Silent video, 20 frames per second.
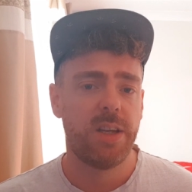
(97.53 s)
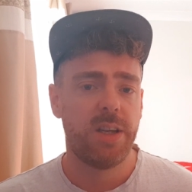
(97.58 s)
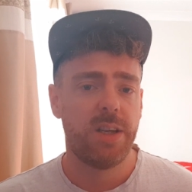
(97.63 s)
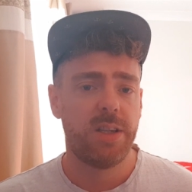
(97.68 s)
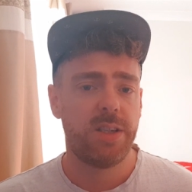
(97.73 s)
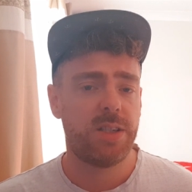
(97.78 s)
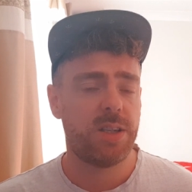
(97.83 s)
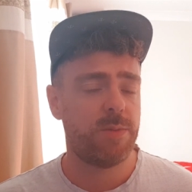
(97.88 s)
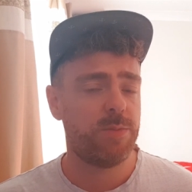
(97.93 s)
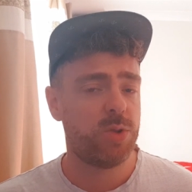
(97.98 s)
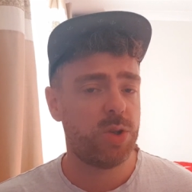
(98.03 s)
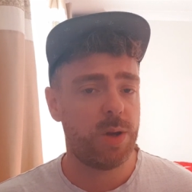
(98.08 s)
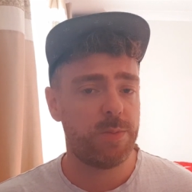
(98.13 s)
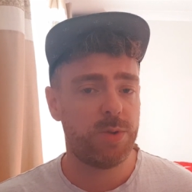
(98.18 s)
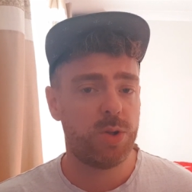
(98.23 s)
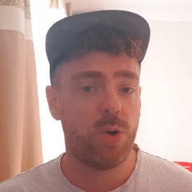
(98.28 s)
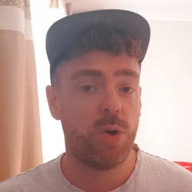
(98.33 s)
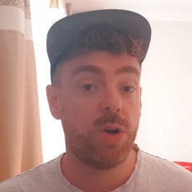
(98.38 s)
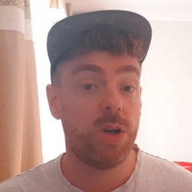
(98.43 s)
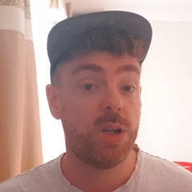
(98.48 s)

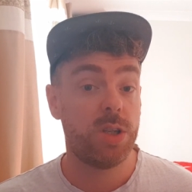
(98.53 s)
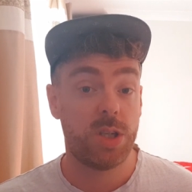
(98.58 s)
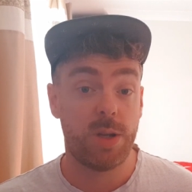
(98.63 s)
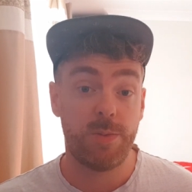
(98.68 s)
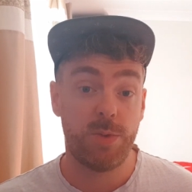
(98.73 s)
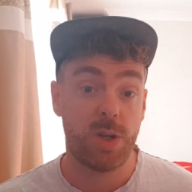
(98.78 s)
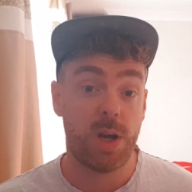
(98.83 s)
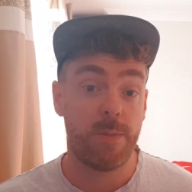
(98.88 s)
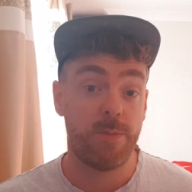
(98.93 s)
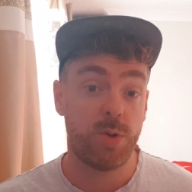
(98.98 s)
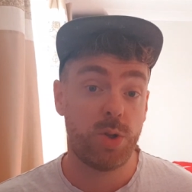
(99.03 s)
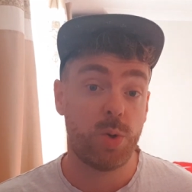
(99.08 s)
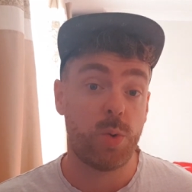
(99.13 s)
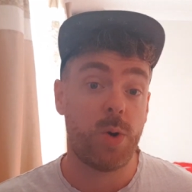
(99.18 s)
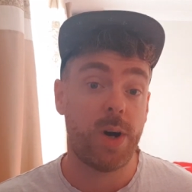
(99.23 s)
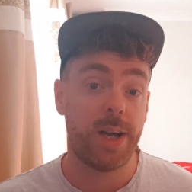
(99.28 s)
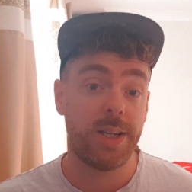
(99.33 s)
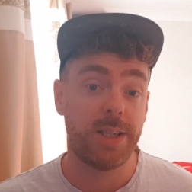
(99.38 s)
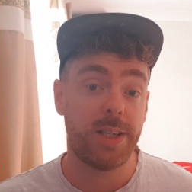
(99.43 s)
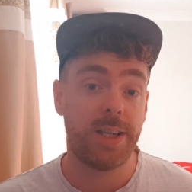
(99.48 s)
sometimes longer, sometimes
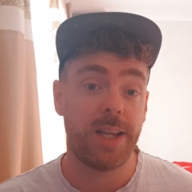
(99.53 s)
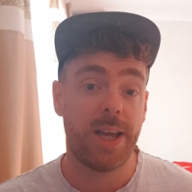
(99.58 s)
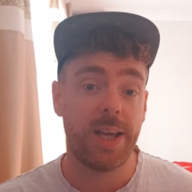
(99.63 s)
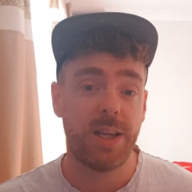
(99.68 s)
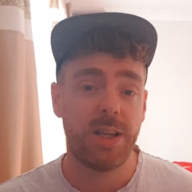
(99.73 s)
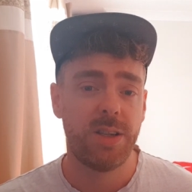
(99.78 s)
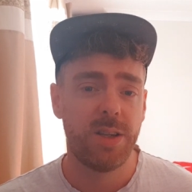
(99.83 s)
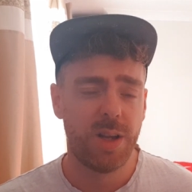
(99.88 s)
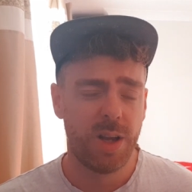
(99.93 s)
twice a day.